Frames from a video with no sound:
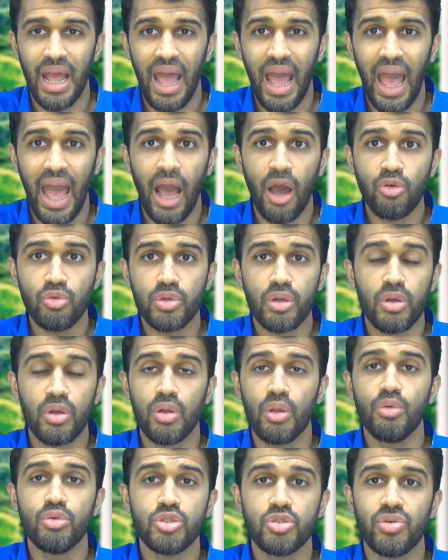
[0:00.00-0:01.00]
out
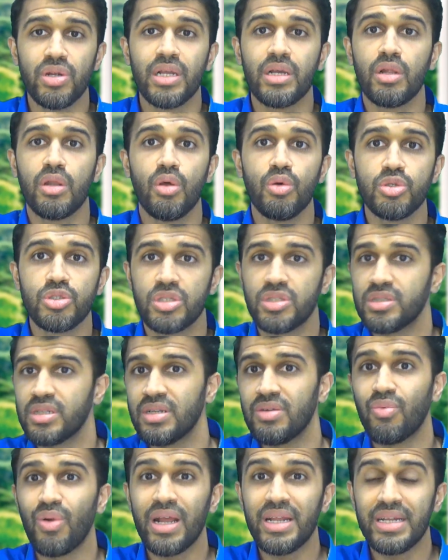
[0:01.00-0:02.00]
closer and closer to the
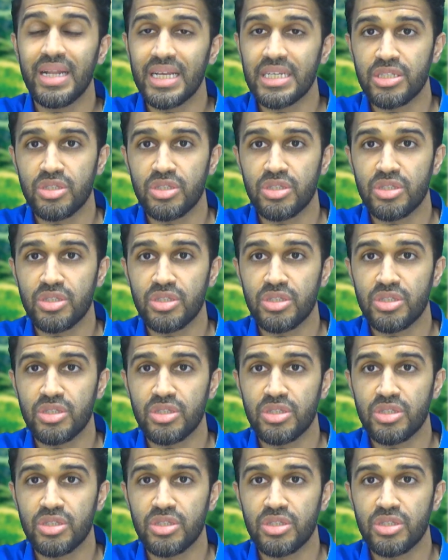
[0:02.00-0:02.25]
right next